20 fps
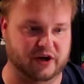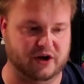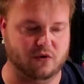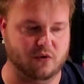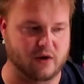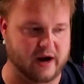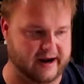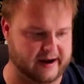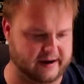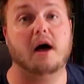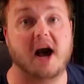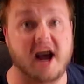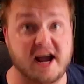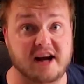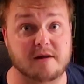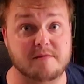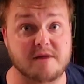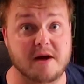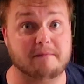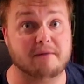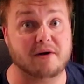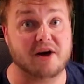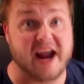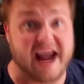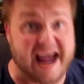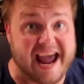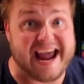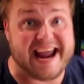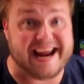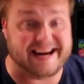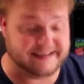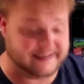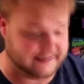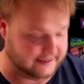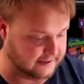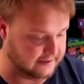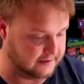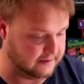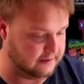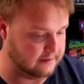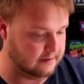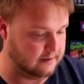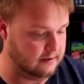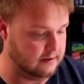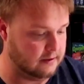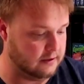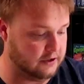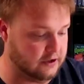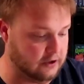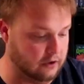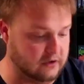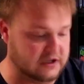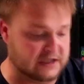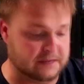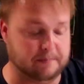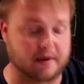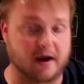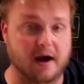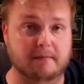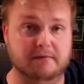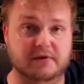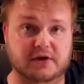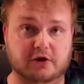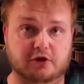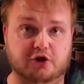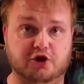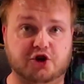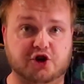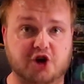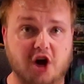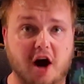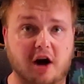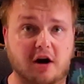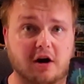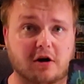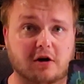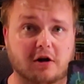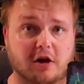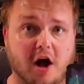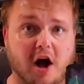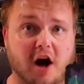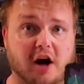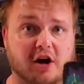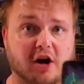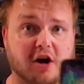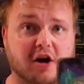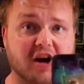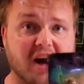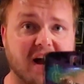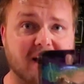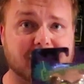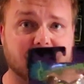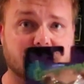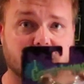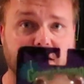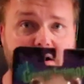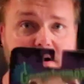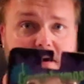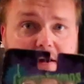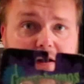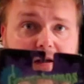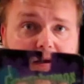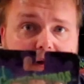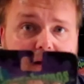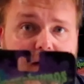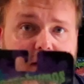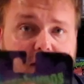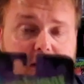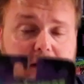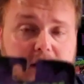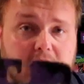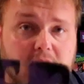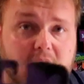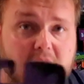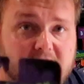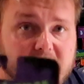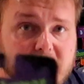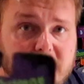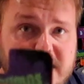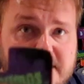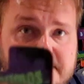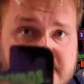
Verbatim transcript: quick. Item number eight, Goosebumps Shocker Locker Cover. I know they